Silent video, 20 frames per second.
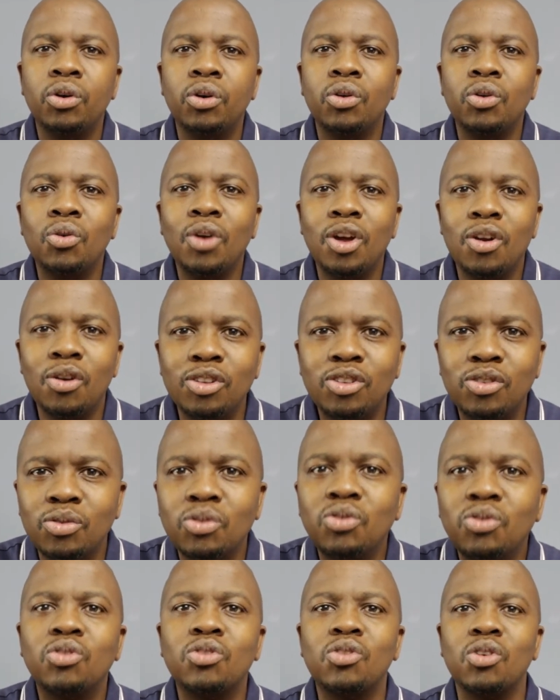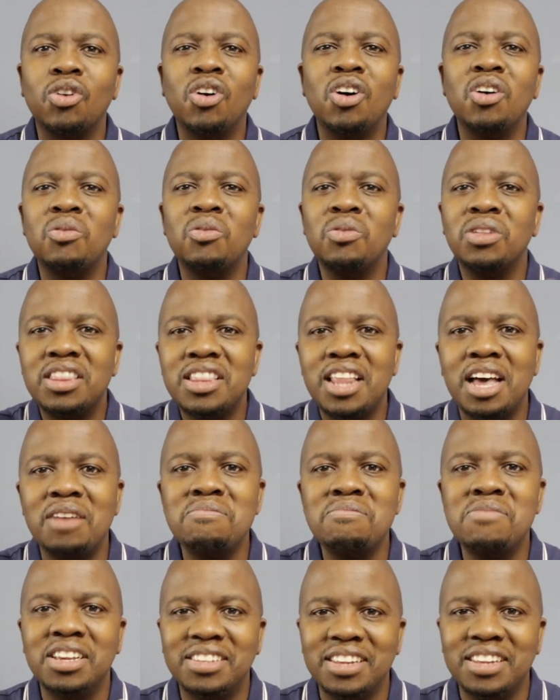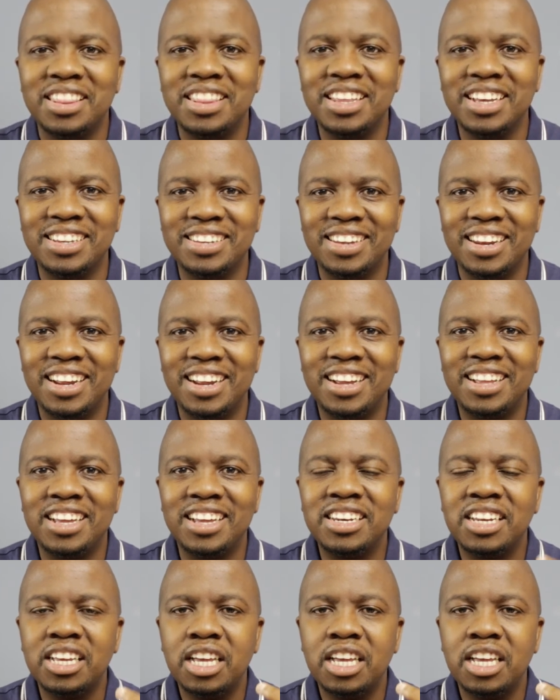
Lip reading: not so strong with numbers and things like that,